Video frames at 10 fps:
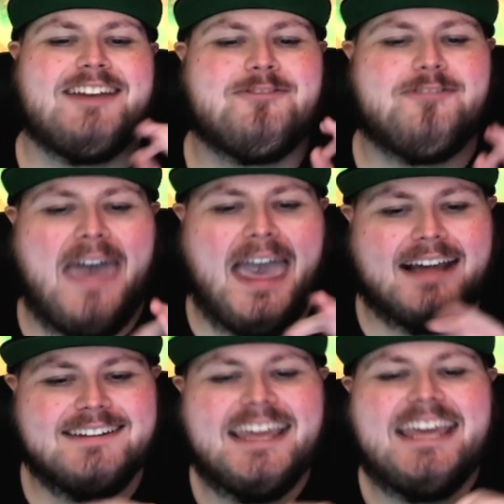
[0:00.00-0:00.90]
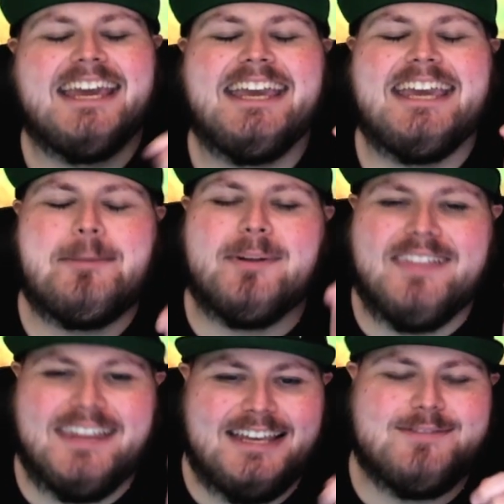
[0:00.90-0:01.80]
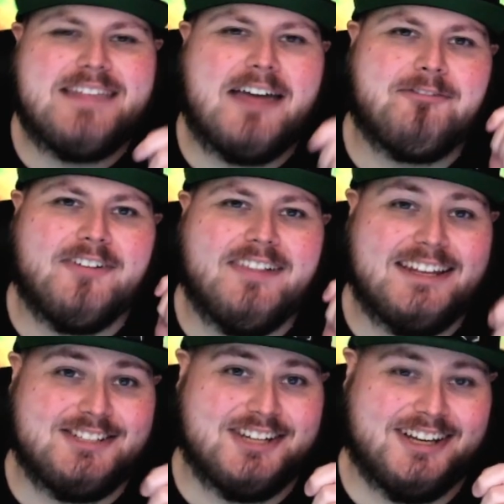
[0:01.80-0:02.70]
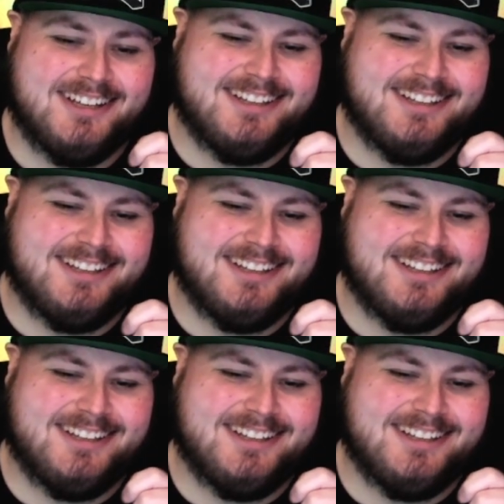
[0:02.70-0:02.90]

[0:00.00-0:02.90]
In fact, he believes that Felicia,